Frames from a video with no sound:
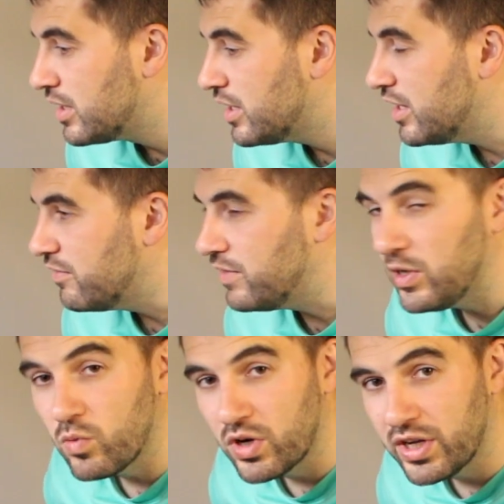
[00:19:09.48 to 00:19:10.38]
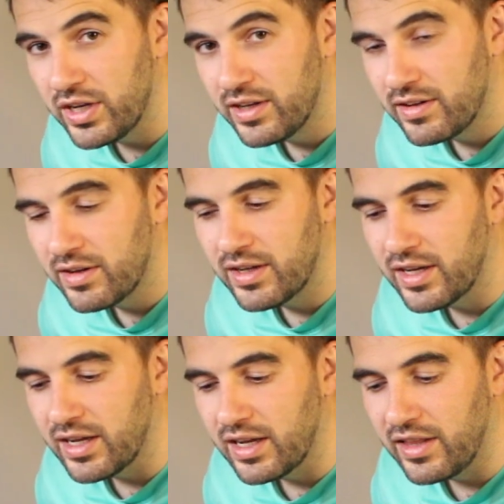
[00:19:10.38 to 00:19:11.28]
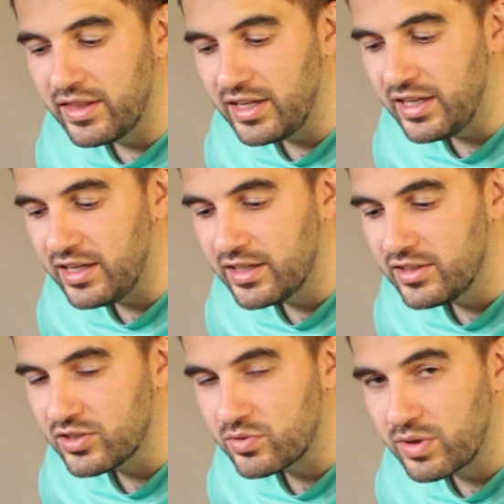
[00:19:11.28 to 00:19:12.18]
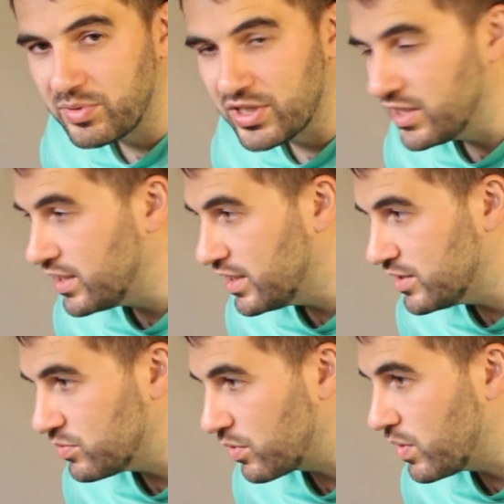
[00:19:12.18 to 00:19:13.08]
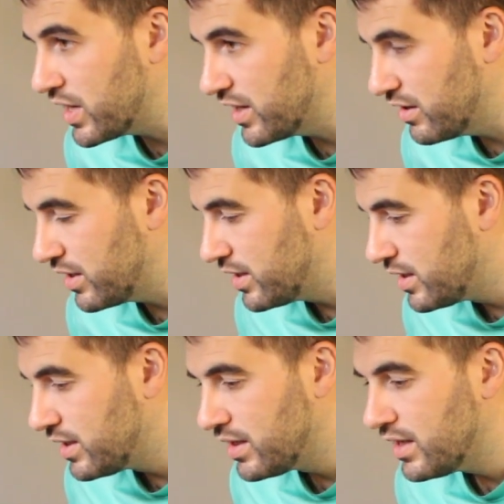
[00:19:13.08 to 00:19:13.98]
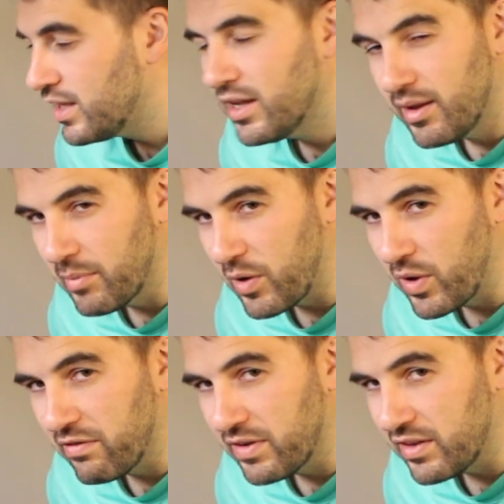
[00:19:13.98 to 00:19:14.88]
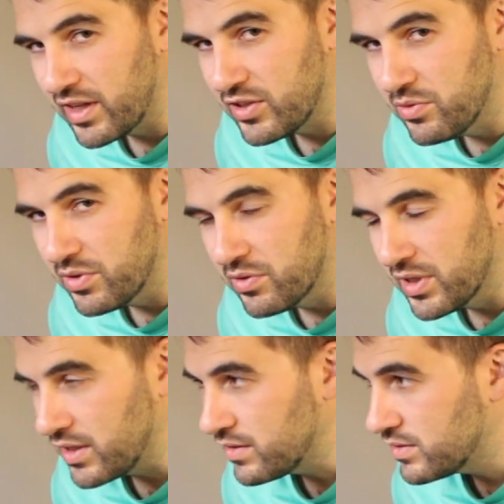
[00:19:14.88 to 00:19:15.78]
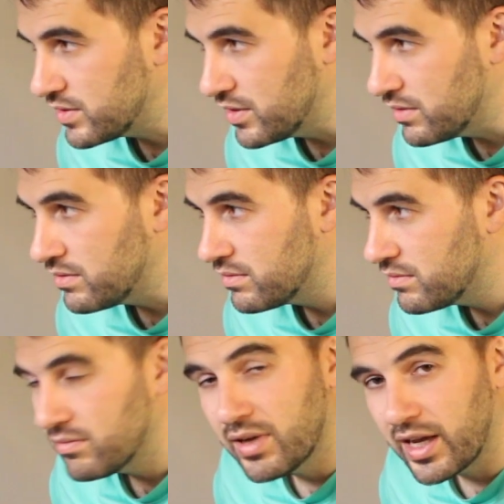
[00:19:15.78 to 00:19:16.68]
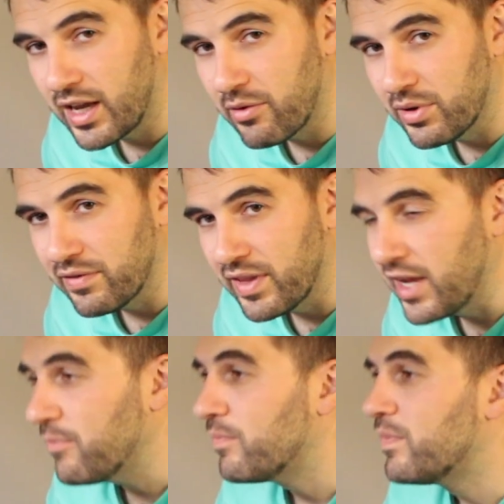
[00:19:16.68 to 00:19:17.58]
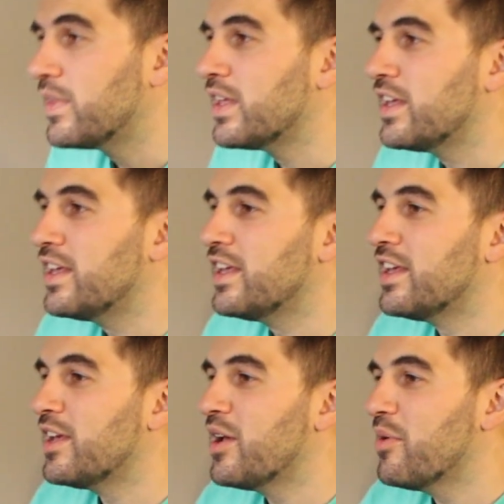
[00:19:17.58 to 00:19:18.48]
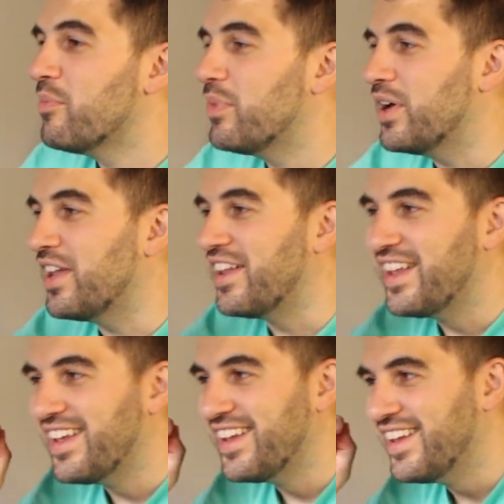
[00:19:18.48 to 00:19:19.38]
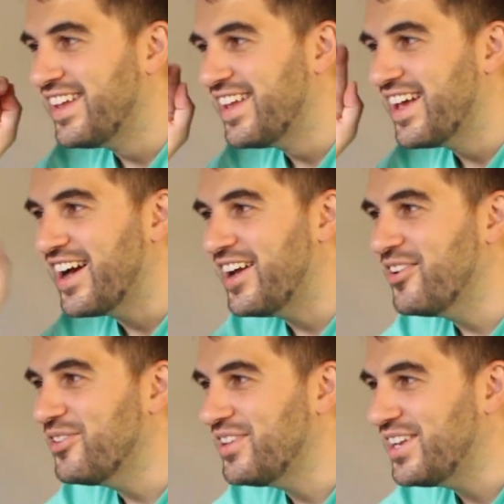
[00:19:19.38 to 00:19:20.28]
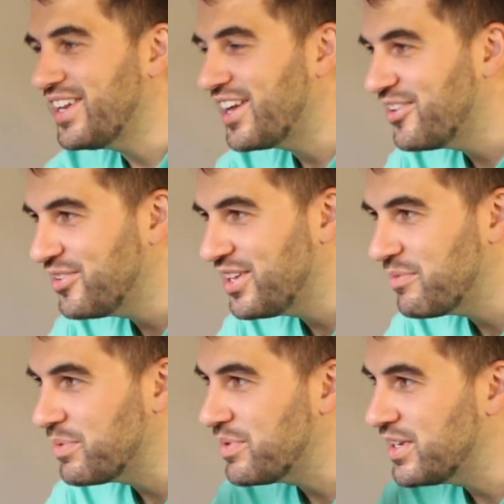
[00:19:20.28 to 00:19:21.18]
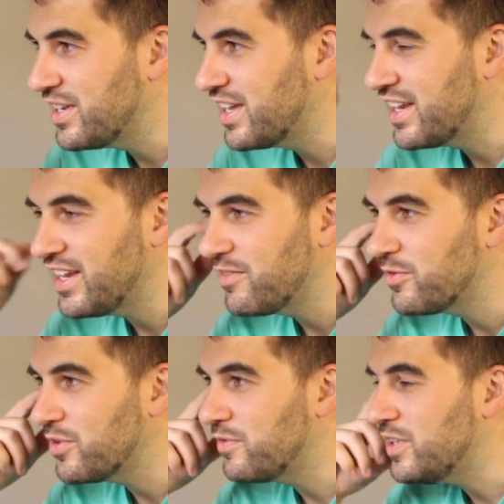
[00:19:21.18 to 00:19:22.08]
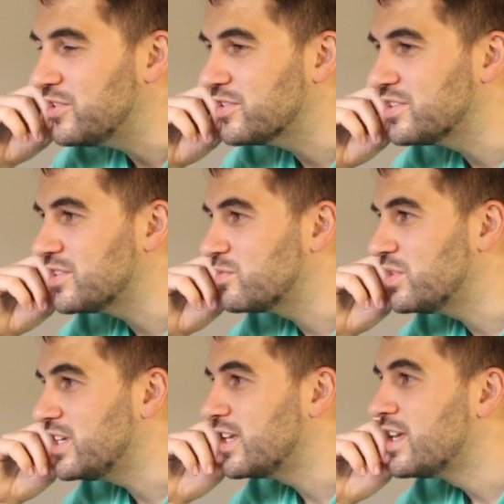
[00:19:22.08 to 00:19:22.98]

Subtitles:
In V1, the description is required, and my wife found that too annoying, so I got rid of that. But I only implemented a handful of features this week,